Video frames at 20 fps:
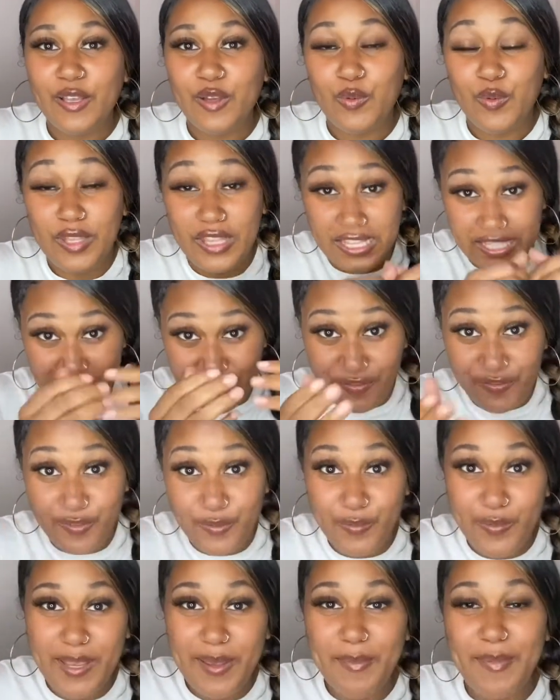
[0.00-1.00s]
with
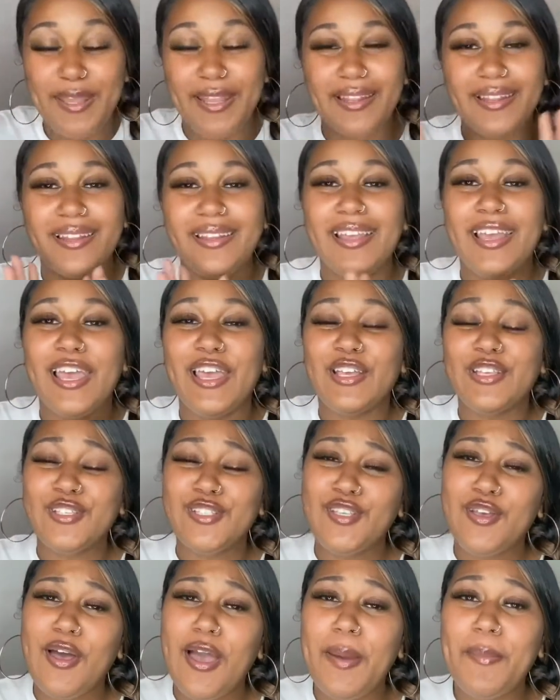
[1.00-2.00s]
different women.
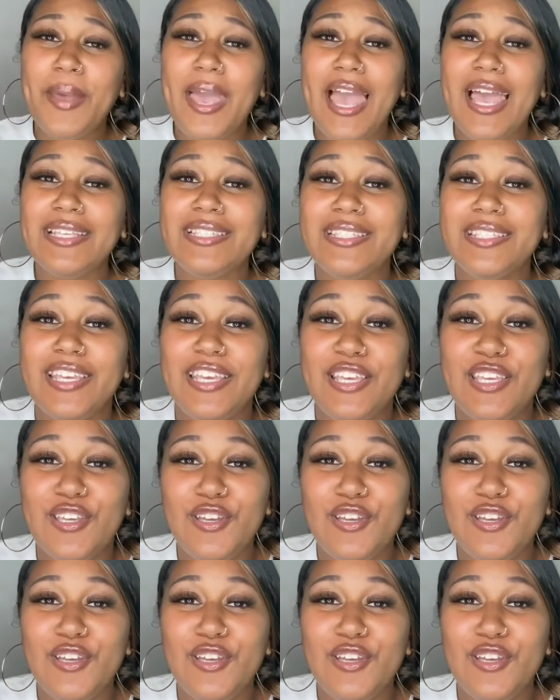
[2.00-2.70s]
So I'm asking